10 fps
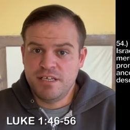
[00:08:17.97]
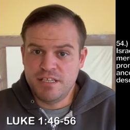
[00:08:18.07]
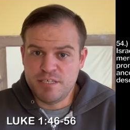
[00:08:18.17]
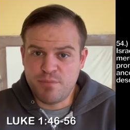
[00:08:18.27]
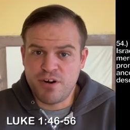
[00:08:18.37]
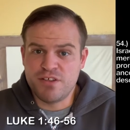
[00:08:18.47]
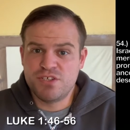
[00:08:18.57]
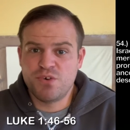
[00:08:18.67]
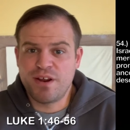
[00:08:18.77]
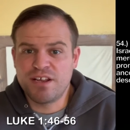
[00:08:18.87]
And this part of the
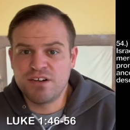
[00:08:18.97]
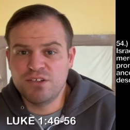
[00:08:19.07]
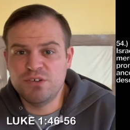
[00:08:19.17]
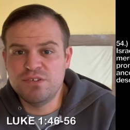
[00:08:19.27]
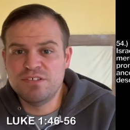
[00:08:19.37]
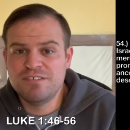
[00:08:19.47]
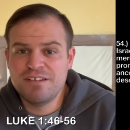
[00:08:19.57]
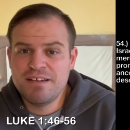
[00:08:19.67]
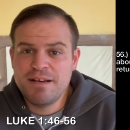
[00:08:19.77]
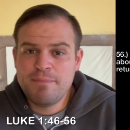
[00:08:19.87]
story concludes.
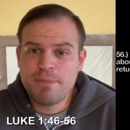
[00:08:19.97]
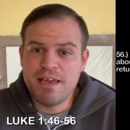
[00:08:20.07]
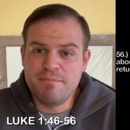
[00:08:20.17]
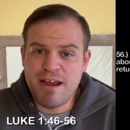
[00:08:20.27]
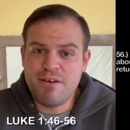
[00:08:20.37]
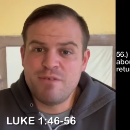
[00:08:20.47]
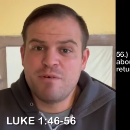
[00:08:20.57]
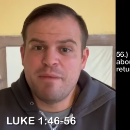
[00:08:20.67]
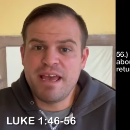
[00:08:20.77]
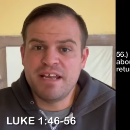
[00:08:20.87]
And Mary
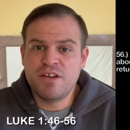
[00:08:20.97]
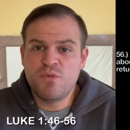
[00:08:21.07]
remained